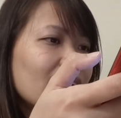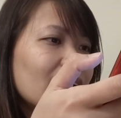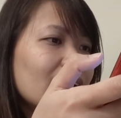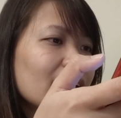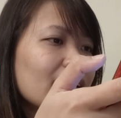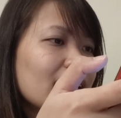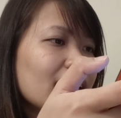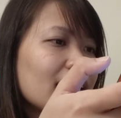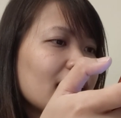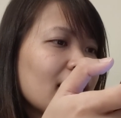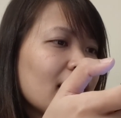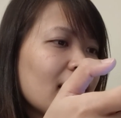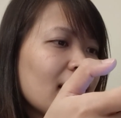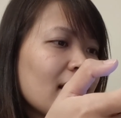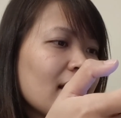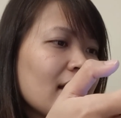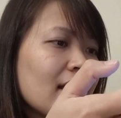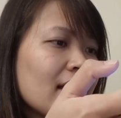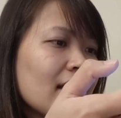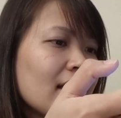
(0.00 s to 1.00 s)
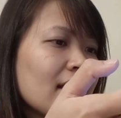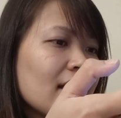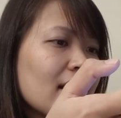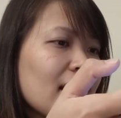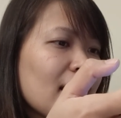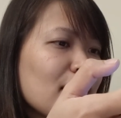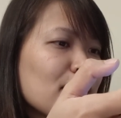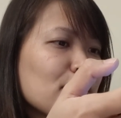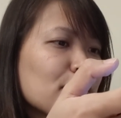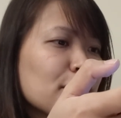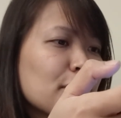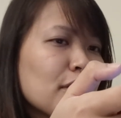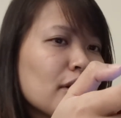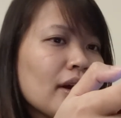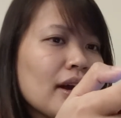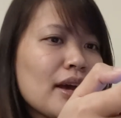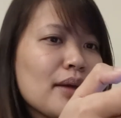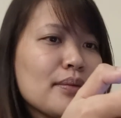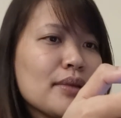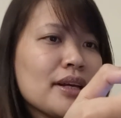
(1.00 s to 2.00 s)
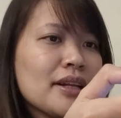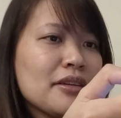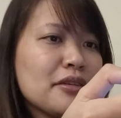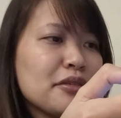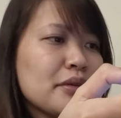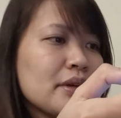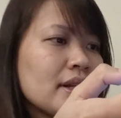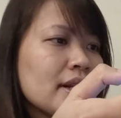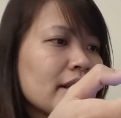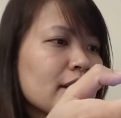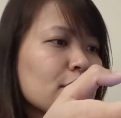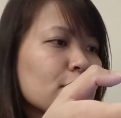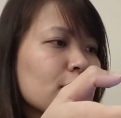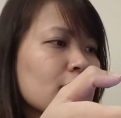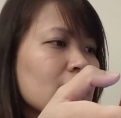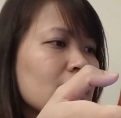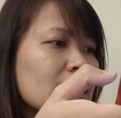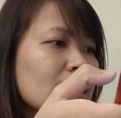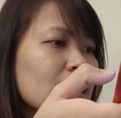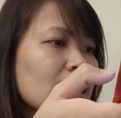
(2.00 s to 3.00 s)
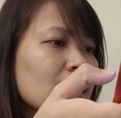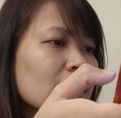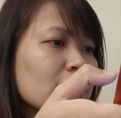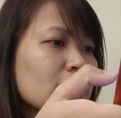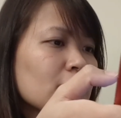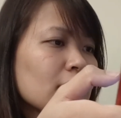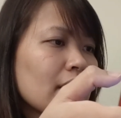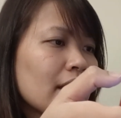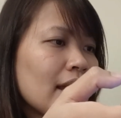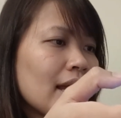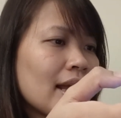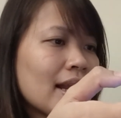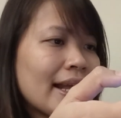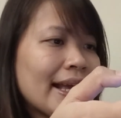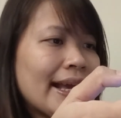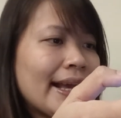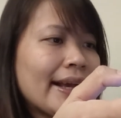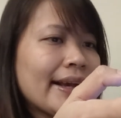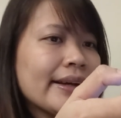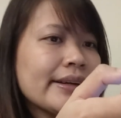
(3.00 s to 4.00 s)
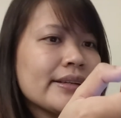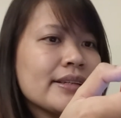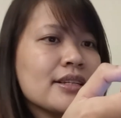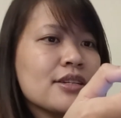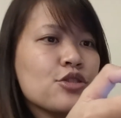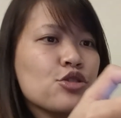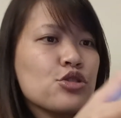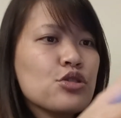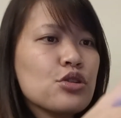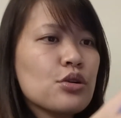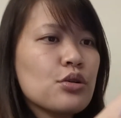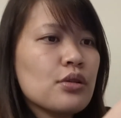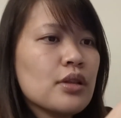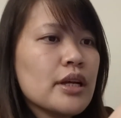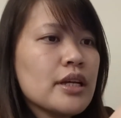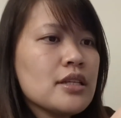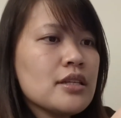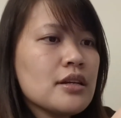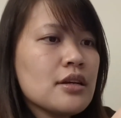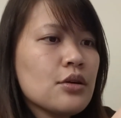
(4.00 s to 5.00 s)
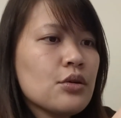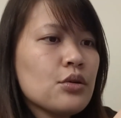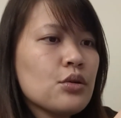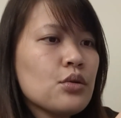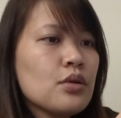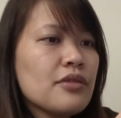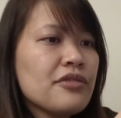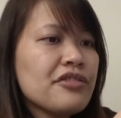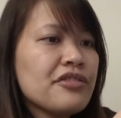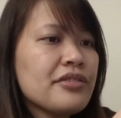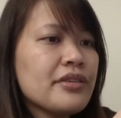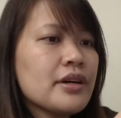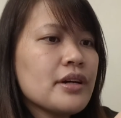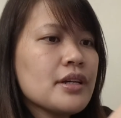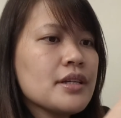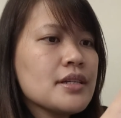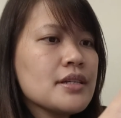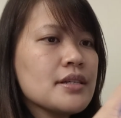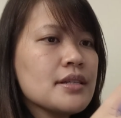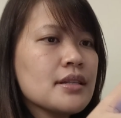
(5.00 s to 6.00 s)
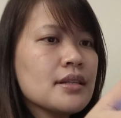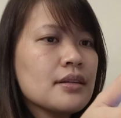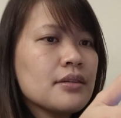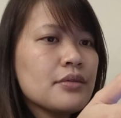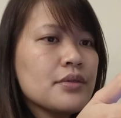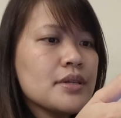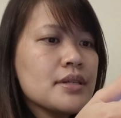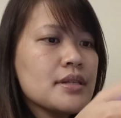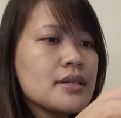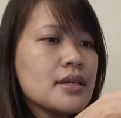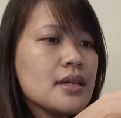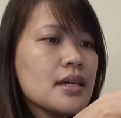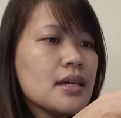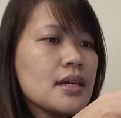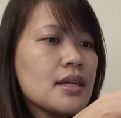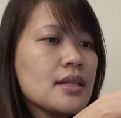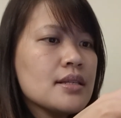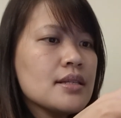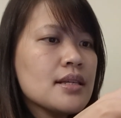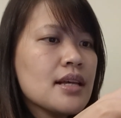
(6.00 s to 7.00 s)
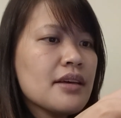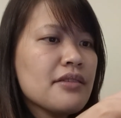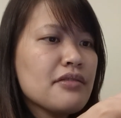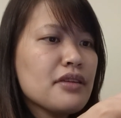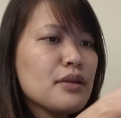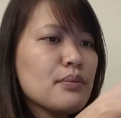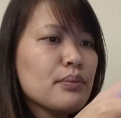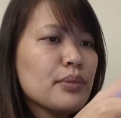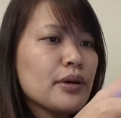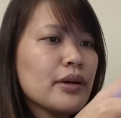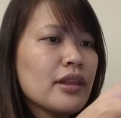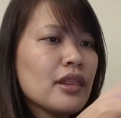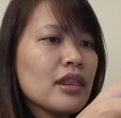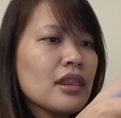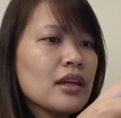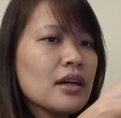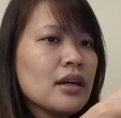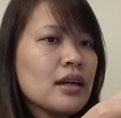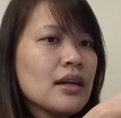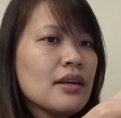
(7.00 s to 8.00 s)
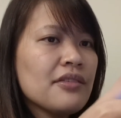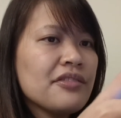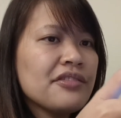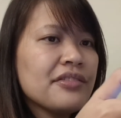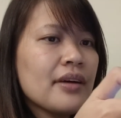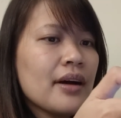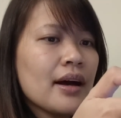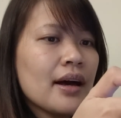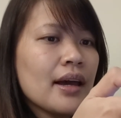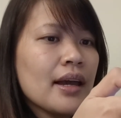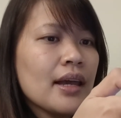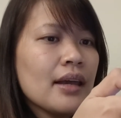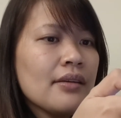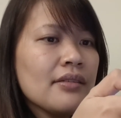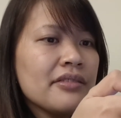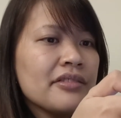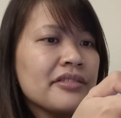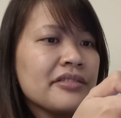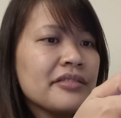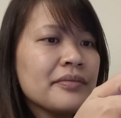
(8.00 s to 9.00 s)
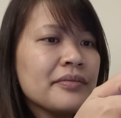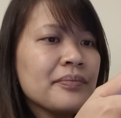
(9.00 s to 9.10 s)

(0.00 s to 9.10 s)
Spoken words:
Okay, I'm wrong. I'm not really good in calculating. So let's go to the first receipt, 7.35